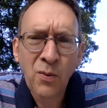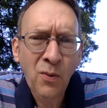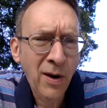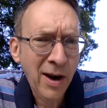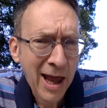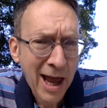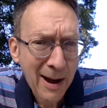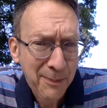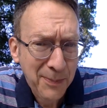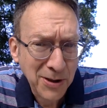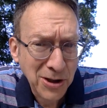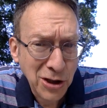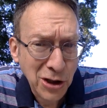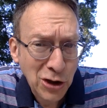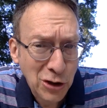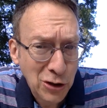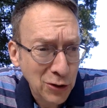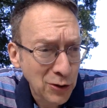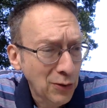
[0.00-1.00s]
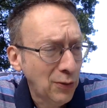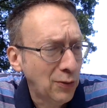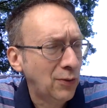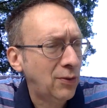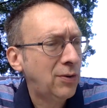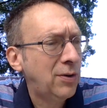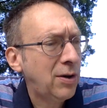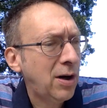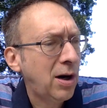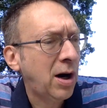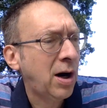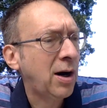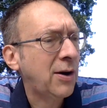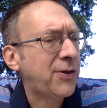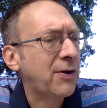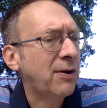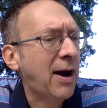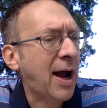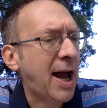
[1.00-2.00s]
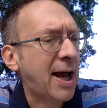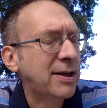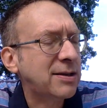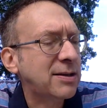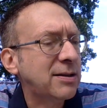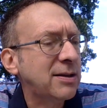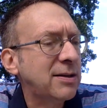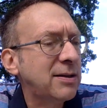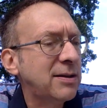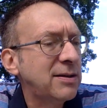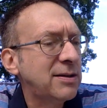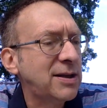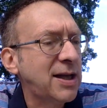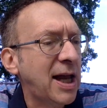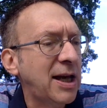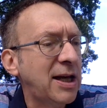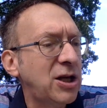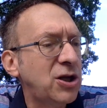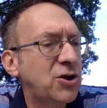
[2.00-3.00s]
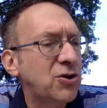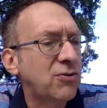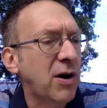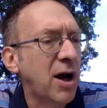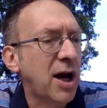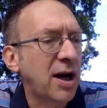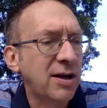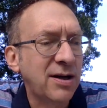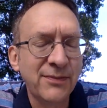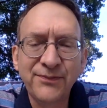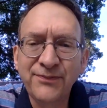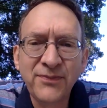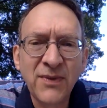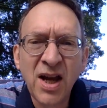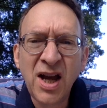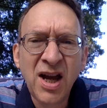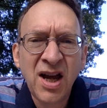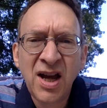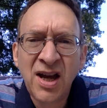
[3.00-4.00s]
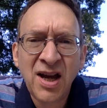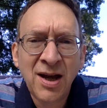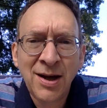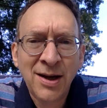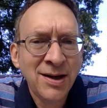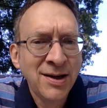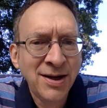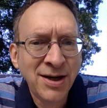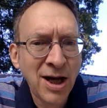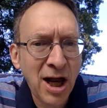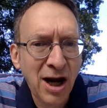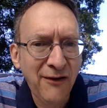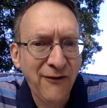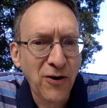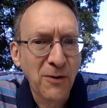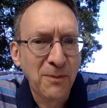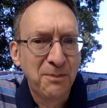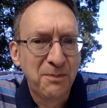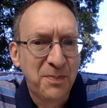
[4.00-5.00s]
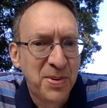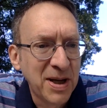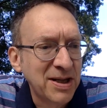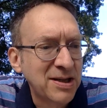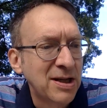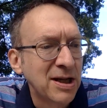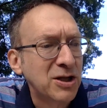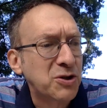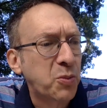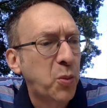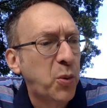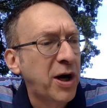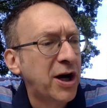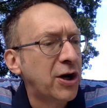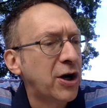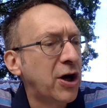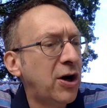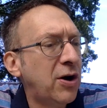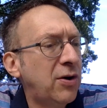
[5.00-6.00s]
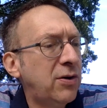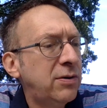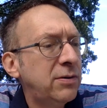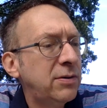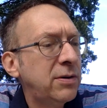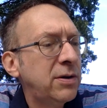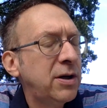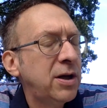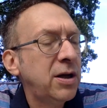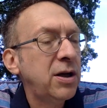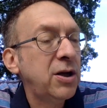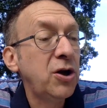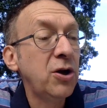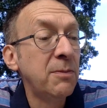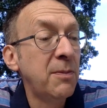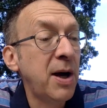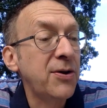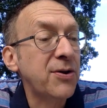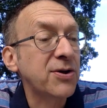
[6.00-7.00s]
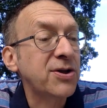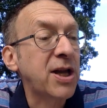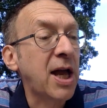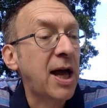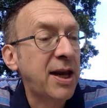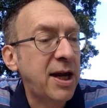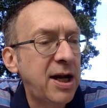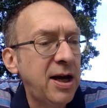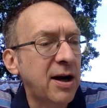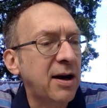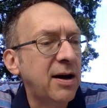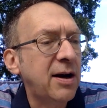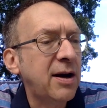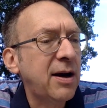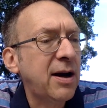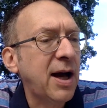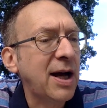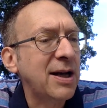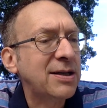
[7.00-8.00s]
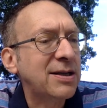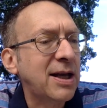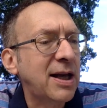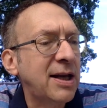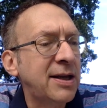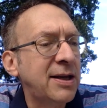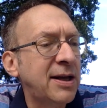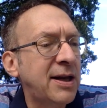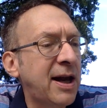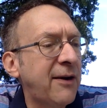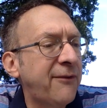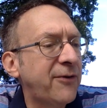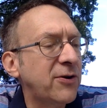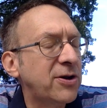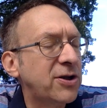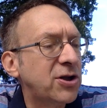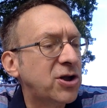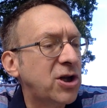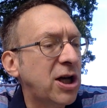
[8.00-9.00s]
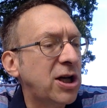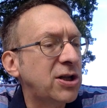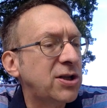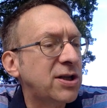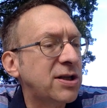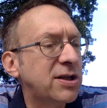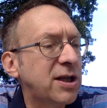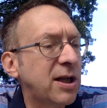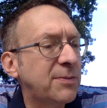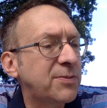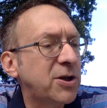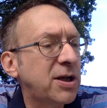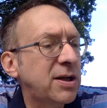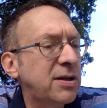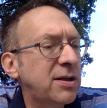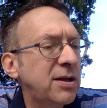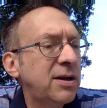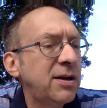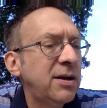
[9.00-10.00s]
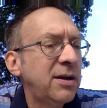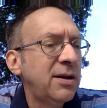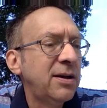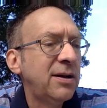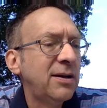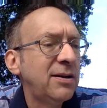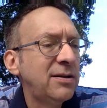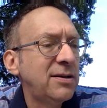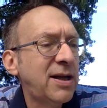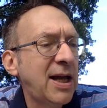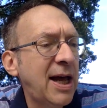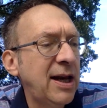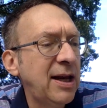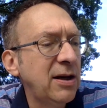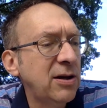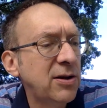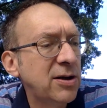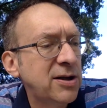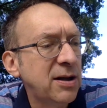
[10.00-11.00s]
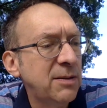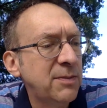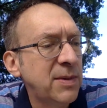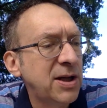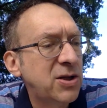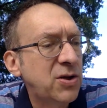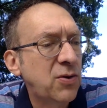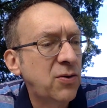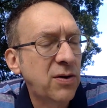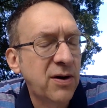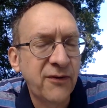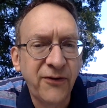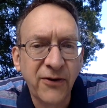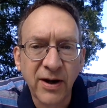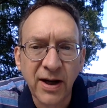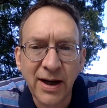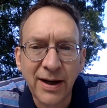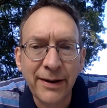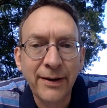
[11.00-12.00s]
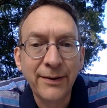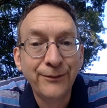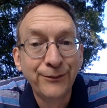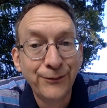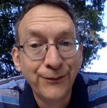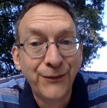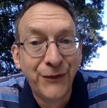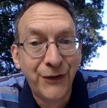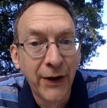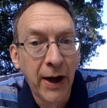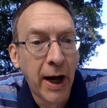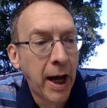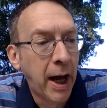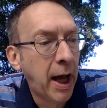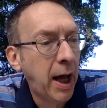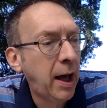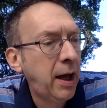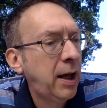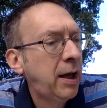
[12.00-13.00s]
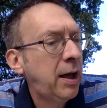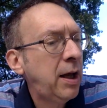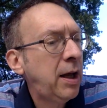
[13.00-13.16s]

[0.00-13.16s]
"What happened to you?" Arthur asked. Danny shrugged. "None of your business, weirdo." "Your mother's not here," I said in an effort to change the subject. Danny looked at me scornfully. "Duh.